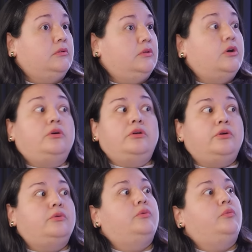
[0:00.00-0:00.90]

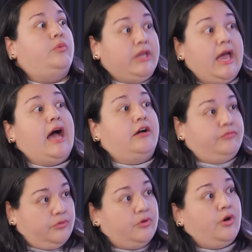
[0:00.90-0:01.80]
no, we
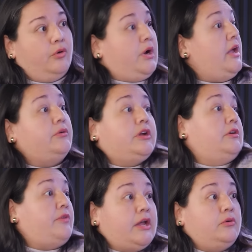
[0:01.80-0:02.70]
have to go. I don't
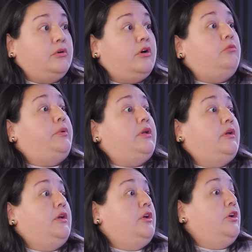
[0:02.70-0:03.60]
care if I don't go, but
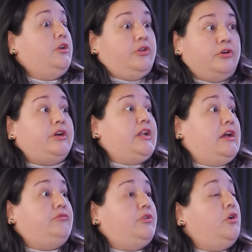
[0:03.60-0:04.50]
you're going to
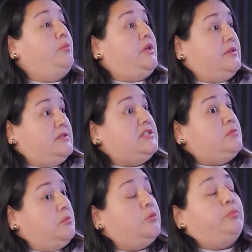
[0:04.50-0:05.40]
have to go, because
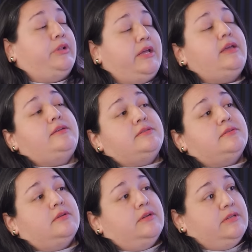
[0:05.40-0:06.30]
these people
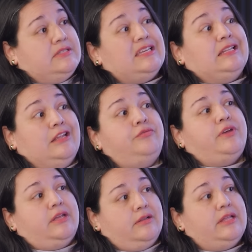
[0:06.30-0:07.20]
place
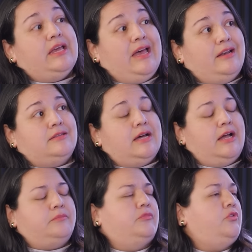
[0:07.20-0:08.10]
significantly ahead of
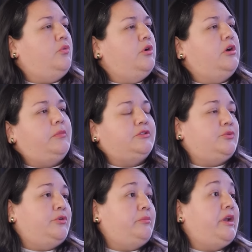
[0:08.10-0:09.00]
time. Don't worry about
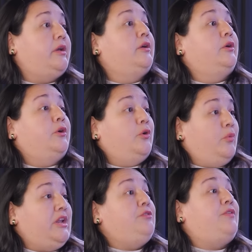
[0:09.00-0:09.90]
it.
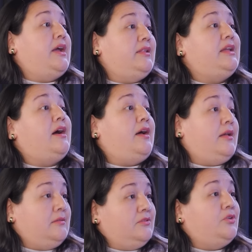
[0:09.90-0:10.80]
When he finally
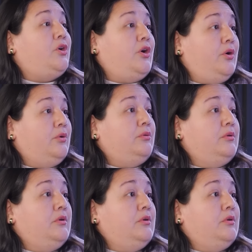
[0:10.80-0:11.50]
got to go